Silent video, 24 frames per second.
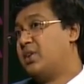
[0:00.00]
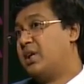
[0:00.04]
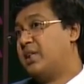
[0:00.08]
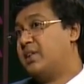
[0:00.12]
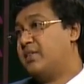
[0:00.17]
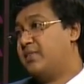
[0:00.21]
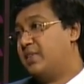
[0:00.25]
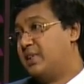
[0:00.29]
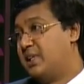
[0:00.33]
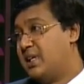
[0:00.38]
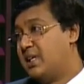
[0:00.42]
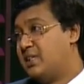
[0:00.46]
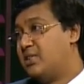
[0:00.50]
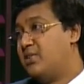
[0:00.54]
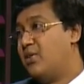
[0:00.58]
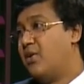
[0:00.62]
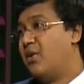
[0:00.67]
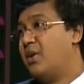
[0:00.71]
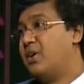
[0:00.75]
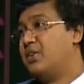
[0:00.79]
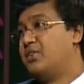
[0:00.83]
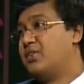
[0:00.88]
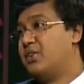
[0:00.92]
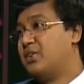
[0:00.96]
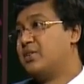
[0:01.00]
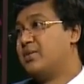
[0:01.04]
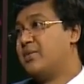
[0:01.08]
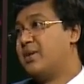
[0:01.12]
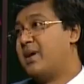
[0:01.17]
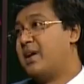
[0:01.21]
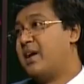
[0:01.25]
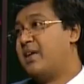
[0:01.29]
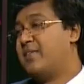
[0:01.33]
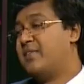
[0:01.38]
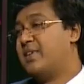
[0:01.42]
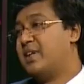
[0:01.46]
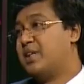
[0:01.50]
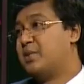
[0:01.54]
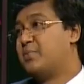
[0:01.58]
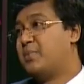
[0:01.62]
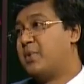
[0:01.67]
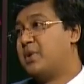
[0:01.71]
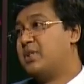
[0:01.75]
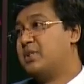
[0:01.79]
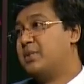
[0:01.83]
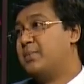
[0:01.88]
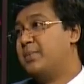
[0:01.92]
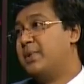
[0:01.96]
So I think we as lawyers also have a
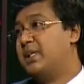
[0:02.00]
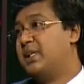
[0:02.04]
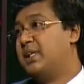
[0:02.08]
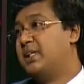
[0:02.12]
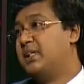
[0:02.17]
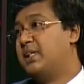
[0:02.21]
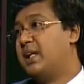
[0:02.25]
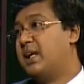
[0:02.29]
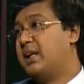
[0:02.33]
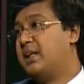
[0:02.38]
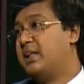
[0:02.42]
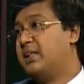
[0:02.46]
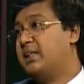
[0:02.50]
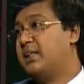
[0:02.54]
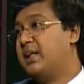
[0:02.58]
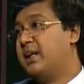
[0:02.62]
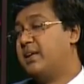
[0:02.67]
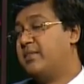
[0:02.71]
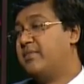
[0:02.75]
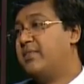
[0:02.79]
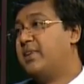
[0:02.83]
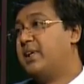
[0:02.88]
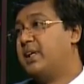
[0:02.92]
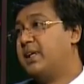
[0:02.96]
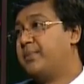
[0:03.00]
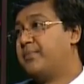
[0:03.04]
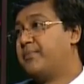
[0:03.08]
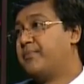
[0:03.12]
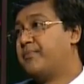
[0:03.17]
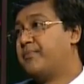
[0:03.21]
responsibility in that way.